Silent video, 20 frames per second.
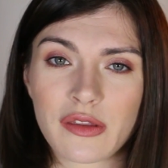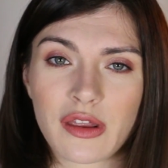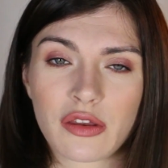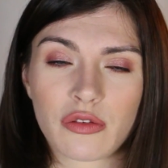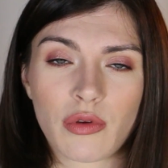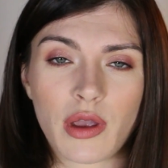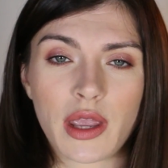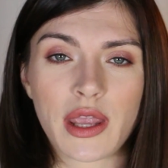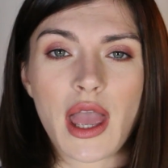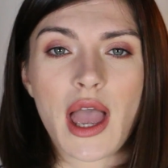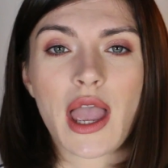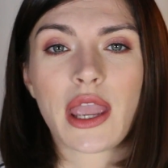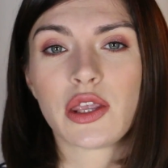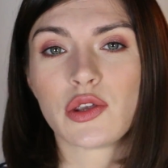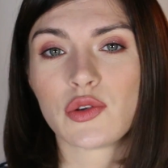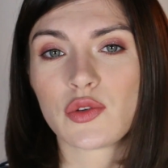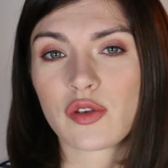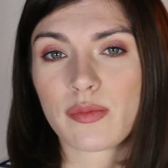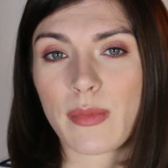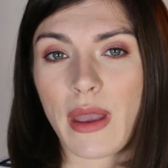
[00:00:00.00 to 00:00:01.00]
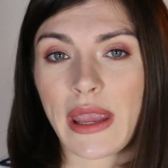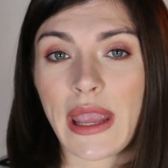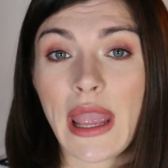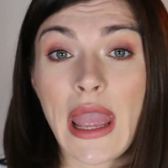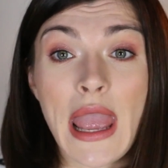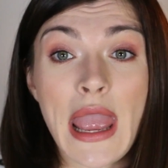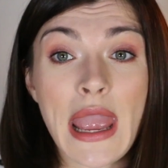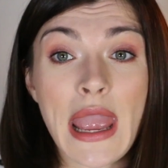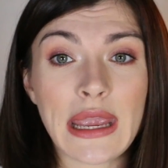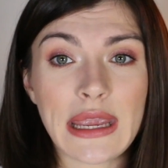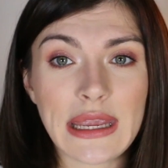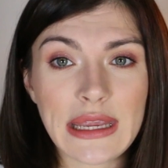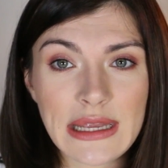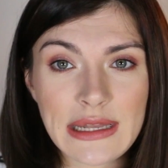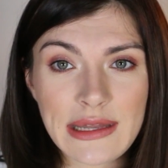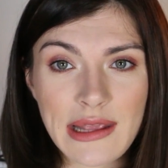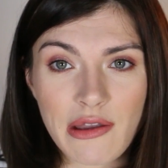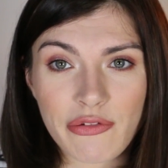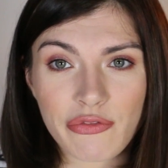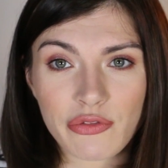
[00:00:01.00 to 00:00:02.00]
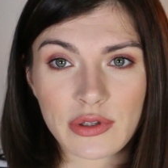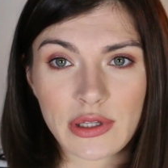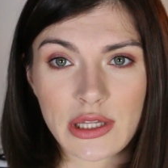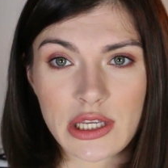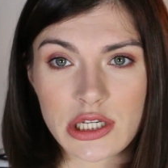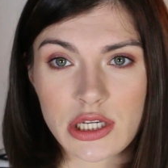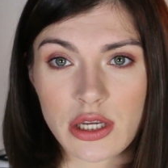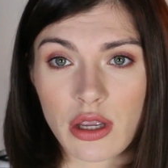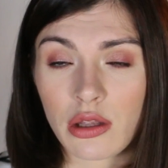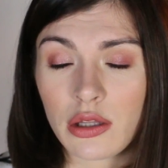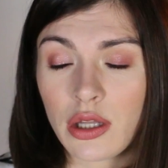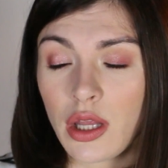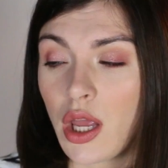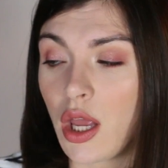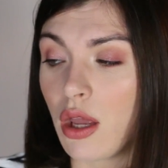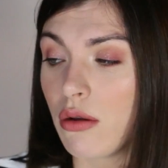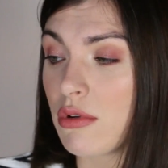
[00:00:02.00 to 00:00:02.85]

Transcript: That's why I use my Ilia foundation,